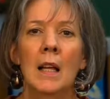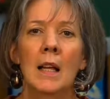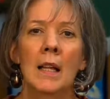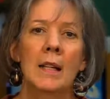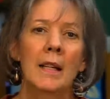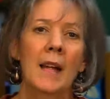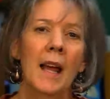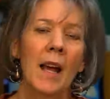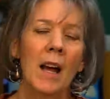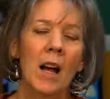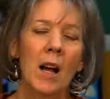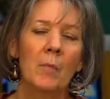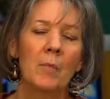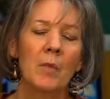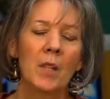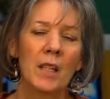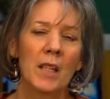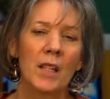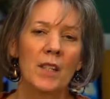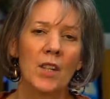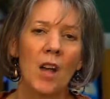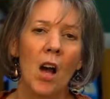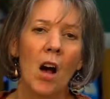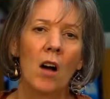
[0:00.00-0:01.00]
Now I'm going
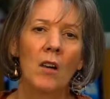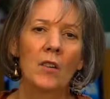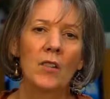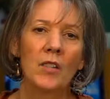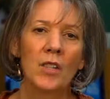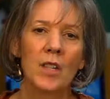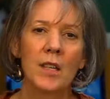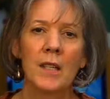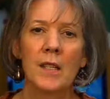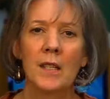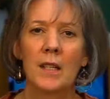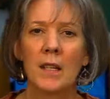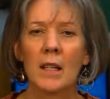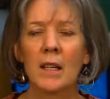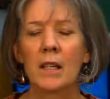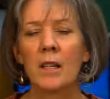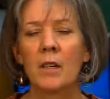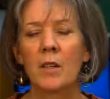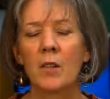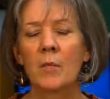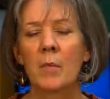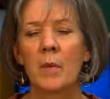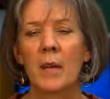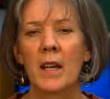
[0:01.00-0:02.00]
to talk just a
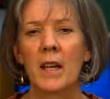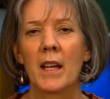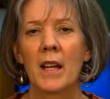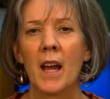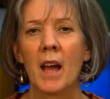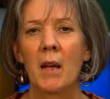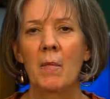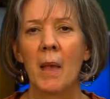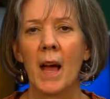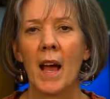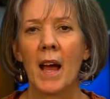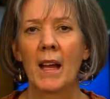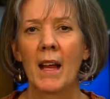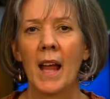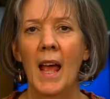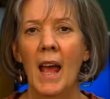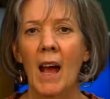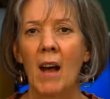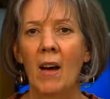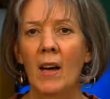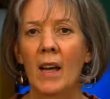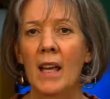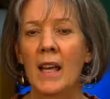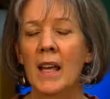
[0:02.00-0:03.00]
little bit about
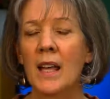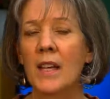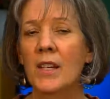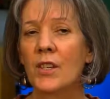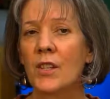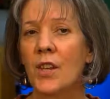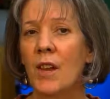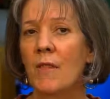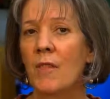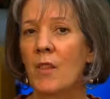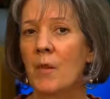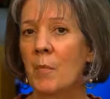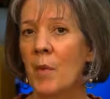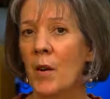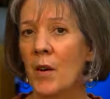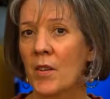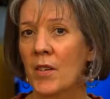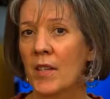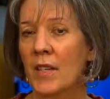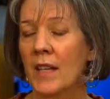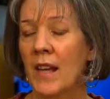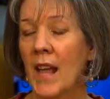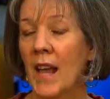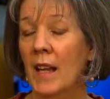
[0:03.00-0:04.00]
how each of the
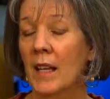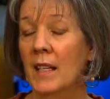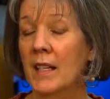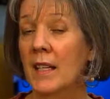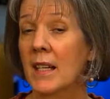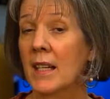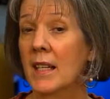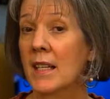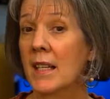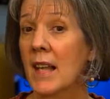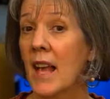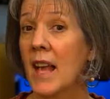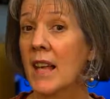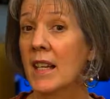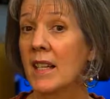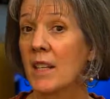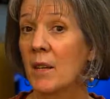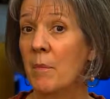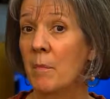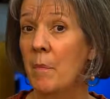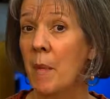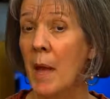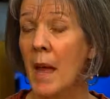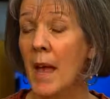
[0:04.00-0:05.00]
personalities as a
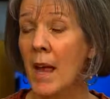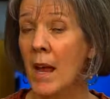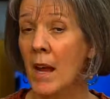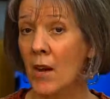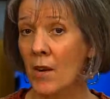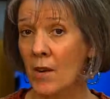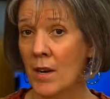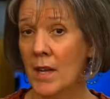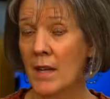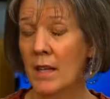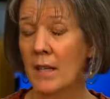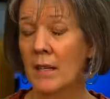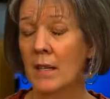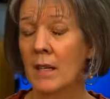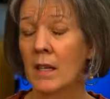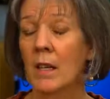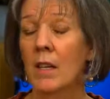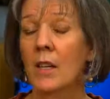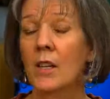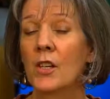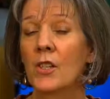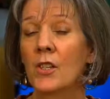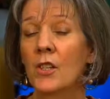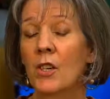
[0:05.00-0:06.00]
parent
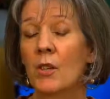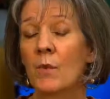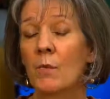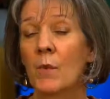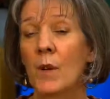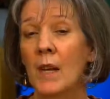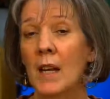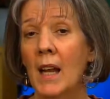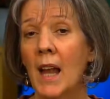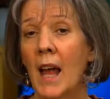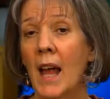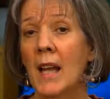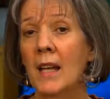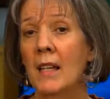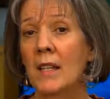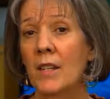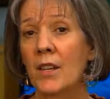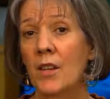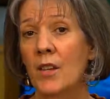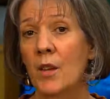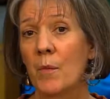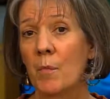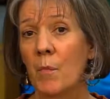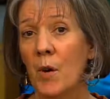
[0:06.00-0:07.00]
should relate
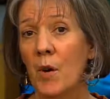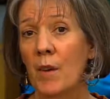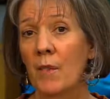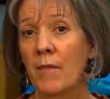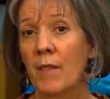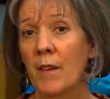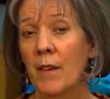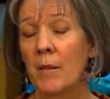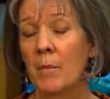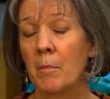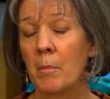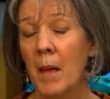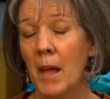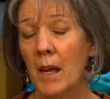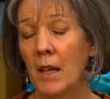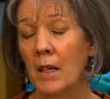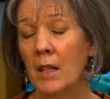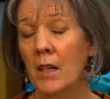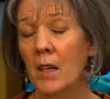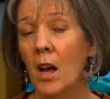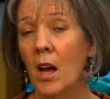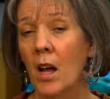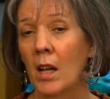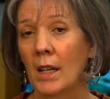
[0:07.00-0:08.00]
to the perfect
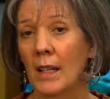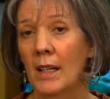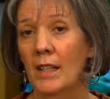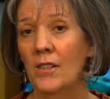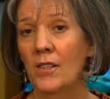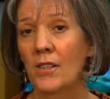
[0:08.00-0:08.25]
melancholy